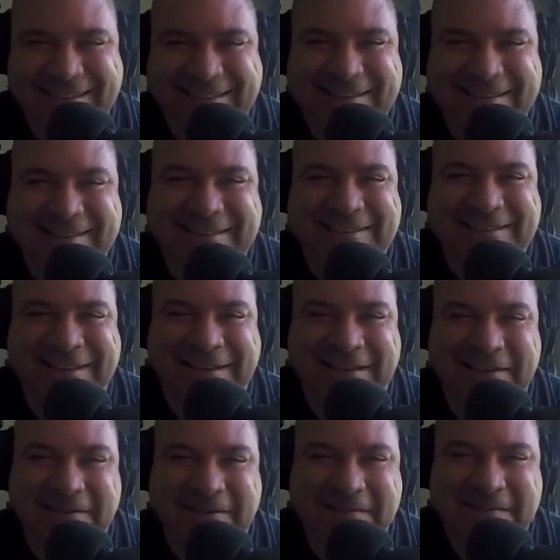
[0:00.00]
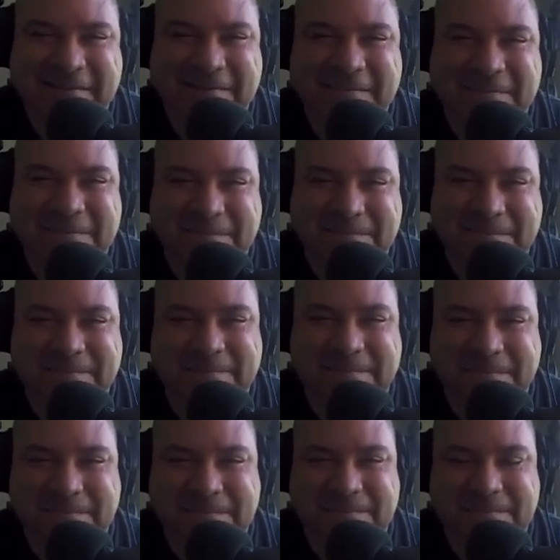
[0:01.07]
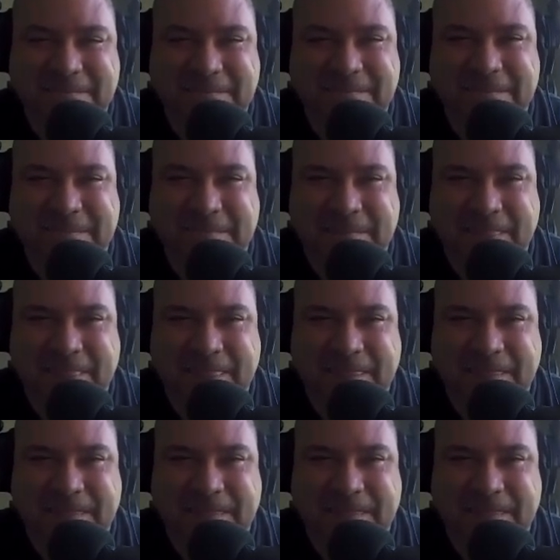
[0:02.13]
No words are spoken by the person on screen.